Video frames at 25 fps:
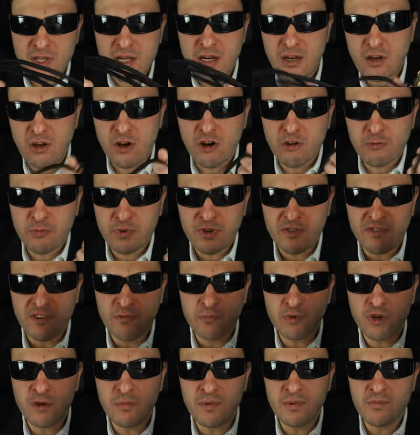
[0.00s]
and a lot of proper
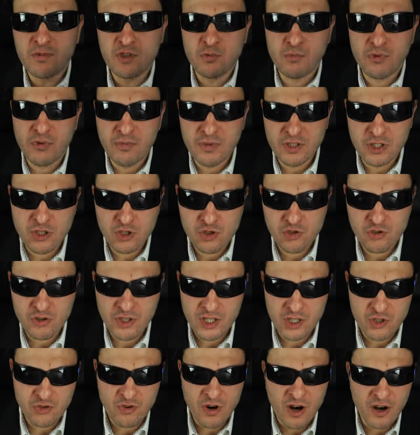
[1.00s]
problems, you probably destroy
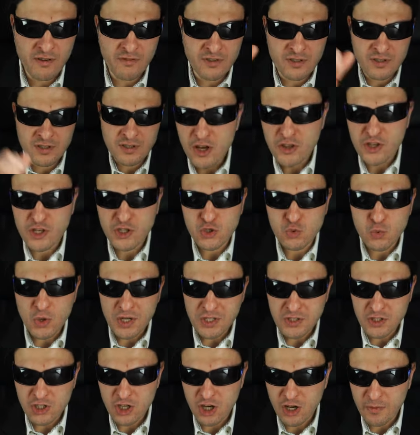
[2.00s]
the drivers. This
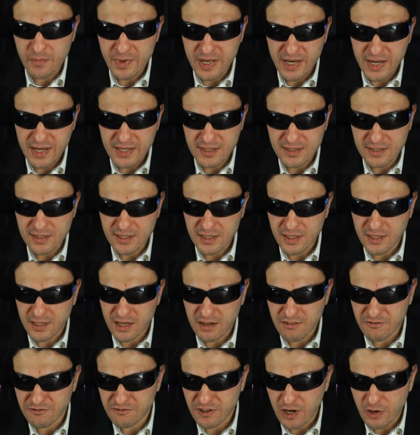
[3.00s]
one terminates in
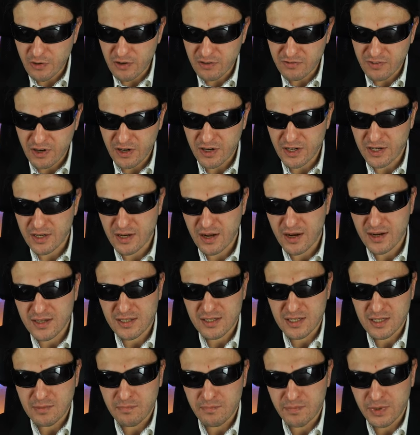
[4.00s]
a very, very
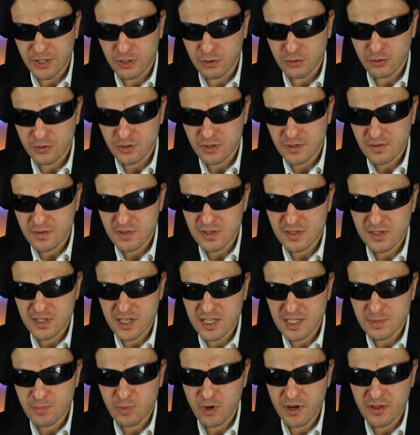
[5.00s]
nicely built
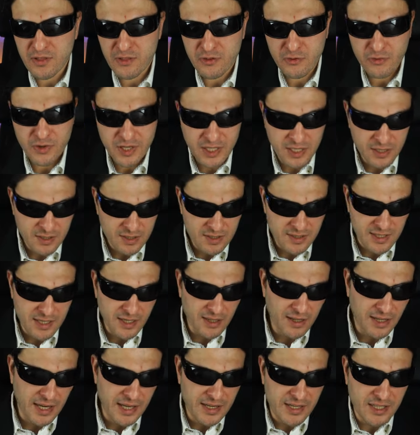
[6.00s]
6.3
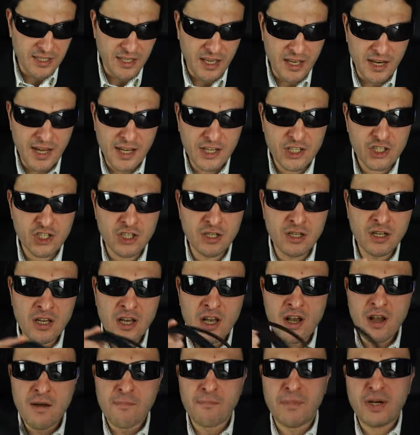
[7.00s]
single-ended connection,
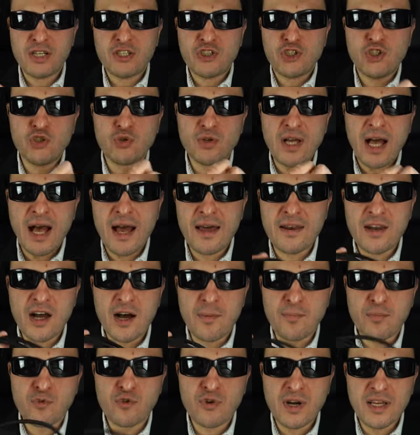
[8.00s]
but you can
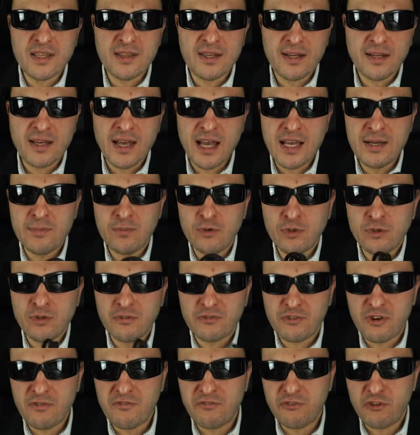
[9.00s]
upgrade the cable
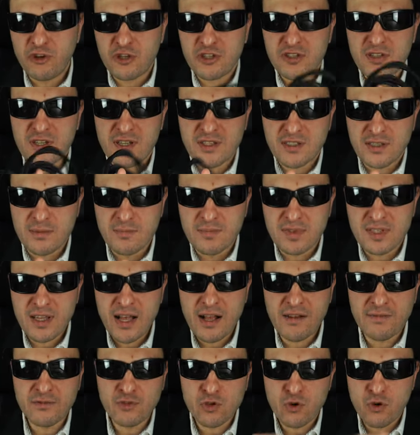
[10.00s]
from Fostex
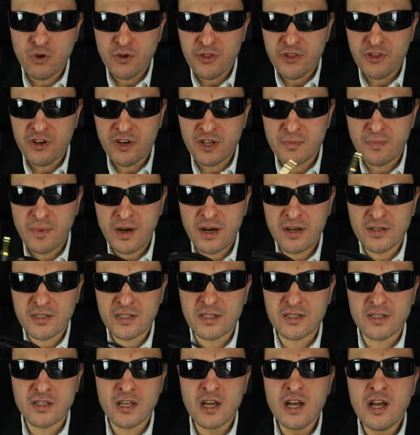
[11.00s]
themselves or third
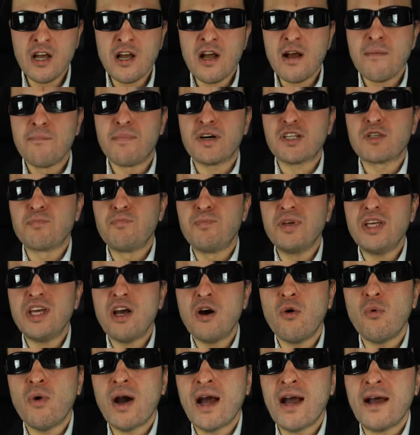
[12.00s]
parties. But be
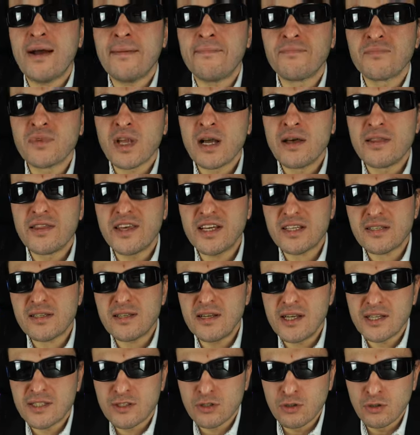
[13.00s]
aware, this
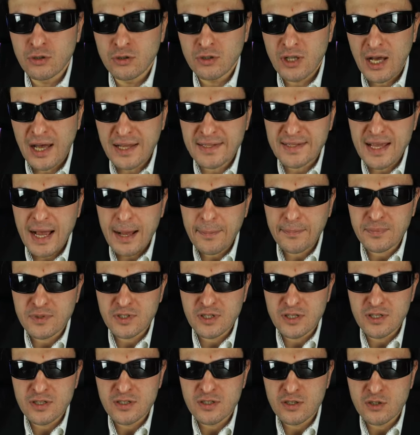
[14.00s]
little
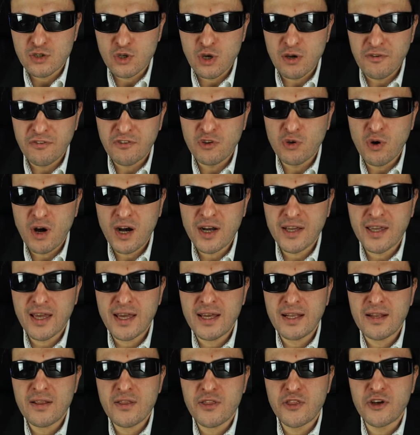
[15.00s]
adapters, so if you are
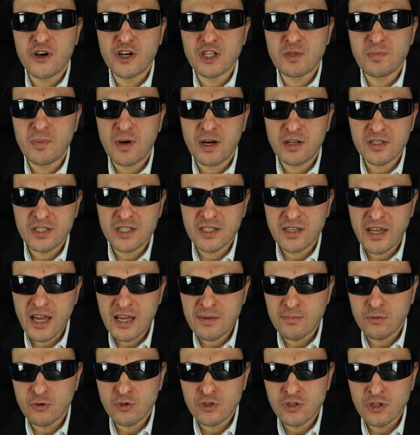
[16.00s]
getting third-party
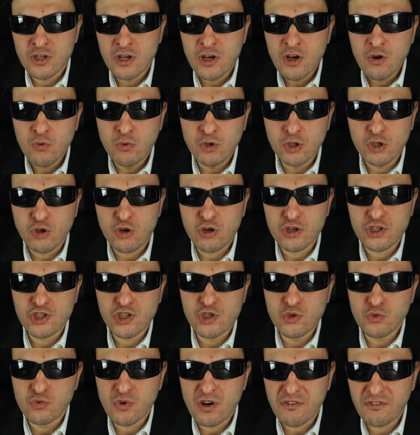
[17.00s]
cables, will cost
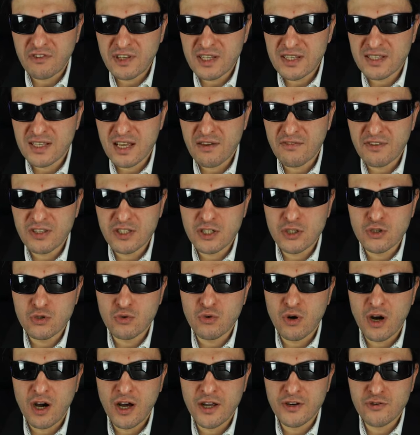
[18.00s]
you roughly 70 to
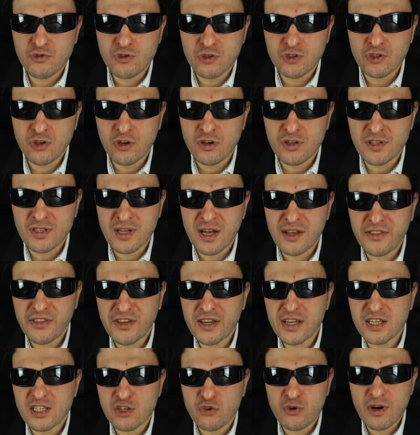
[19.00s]
$100. I
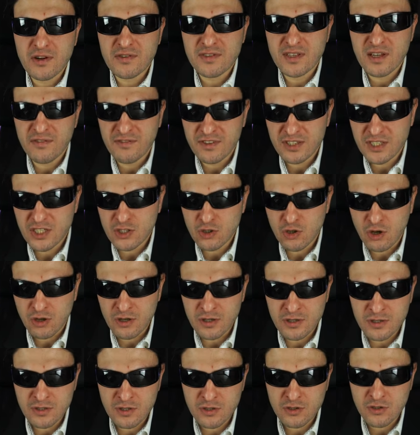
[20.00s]
think it's around
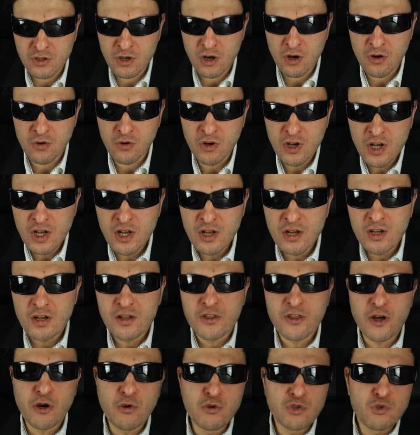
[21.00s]
$70. So
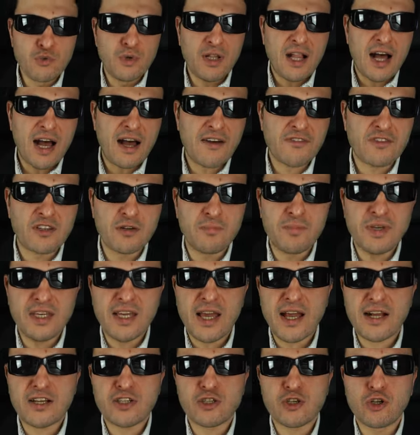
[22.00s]
those will have to be
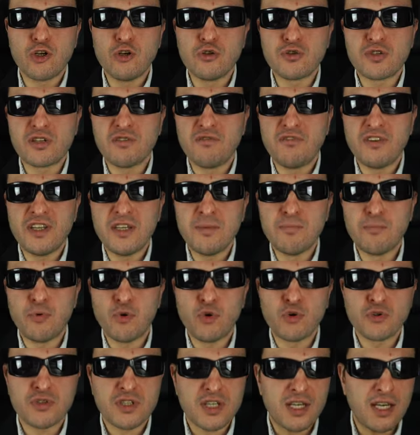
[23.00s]
exclusively
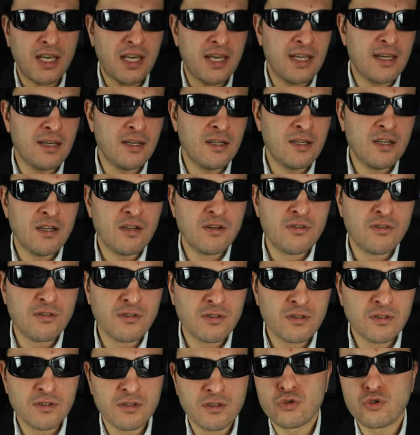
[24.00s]
bought in
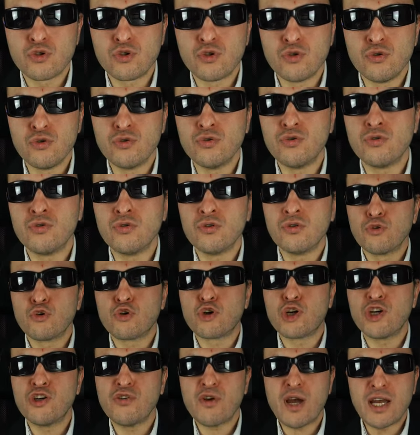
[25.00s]
to
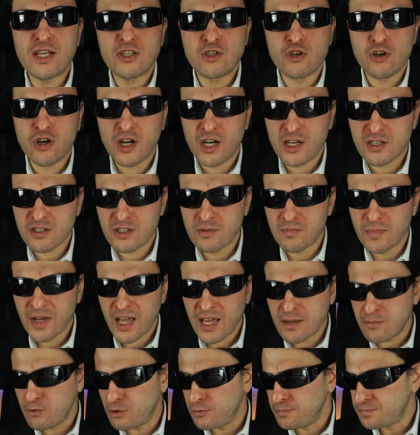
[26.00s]
create your custom
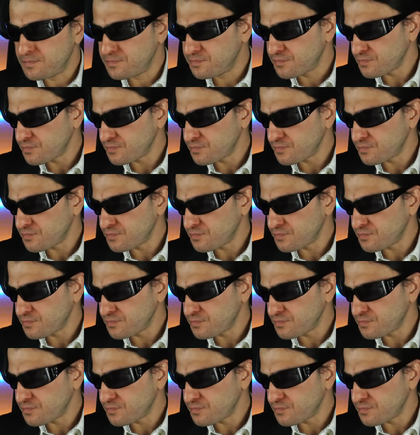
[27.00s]
cable.